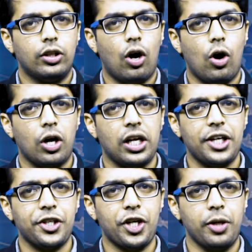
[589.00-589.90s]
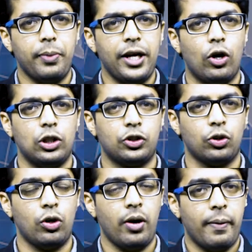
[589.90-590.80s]
The organization may
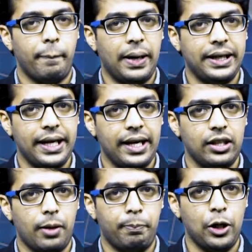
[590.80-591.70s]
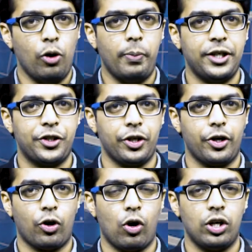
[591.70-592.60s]
also maintain the below mentioned
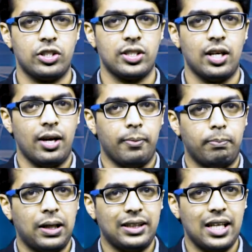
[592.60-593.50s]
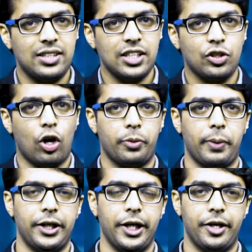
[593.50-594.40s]
records, but this is not
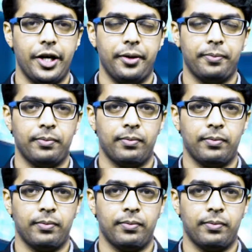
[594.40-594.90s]
mandatory.